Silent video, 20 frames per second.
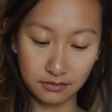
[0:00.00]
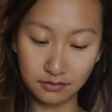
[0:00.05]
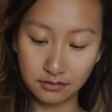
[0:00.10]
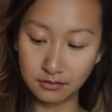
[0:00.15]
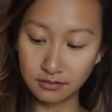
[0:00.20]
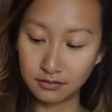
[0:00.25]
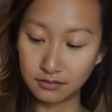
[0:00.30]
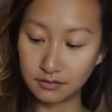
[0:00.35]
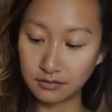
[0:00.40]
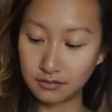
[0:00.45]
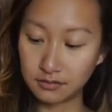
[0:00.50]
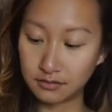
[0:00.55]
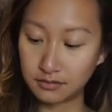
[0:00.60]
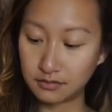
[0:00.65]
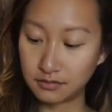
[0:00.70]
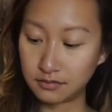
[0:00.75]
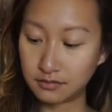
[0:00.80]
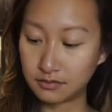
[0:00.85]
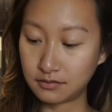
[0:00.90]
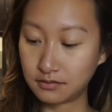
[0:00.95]

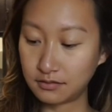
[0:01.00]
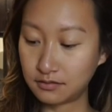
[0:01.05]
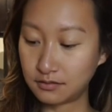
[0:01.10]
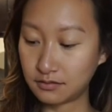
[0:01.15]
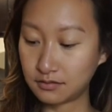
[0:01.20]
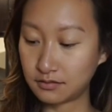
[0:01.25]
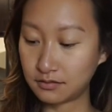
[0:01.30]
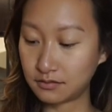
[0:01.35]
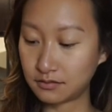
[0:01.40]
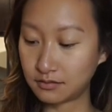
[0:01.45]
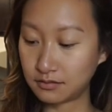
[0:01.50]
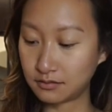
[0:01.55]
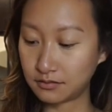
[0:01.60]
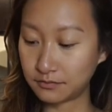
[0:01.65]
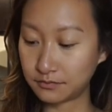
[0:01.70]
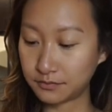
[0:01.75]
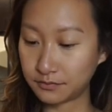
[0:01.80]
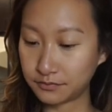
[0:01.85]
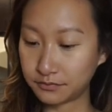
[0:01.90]
Nobody speaks.